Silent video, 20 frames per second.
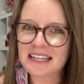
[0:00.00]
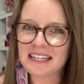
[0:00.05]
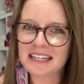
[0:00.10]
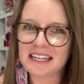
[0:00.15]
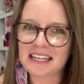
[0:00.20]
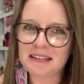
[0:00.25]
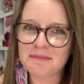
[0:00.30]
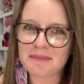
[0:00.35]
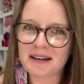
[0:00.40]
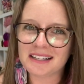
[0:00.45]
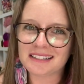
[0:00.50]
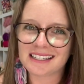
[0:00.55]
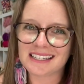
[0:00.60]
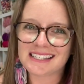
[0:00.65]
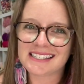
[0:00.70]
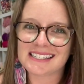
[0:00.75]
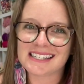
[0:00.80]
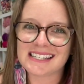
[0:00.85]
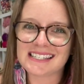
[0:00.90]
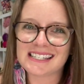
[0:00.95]
an email
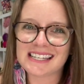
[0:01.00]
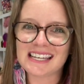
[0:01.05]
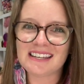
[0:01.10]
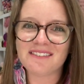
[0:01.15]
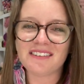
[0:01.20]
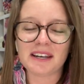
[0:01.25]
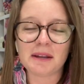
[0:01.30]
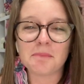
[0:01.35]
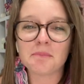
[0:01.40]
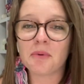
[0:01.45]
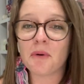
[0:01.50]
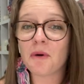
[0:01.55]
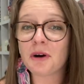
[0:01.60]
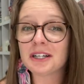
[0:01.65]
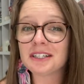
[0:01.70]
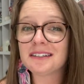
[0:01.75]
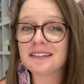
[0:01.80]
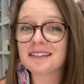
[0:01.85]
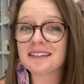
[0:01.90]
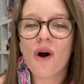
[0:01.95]
list is even
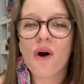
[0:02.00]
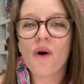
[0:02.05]
important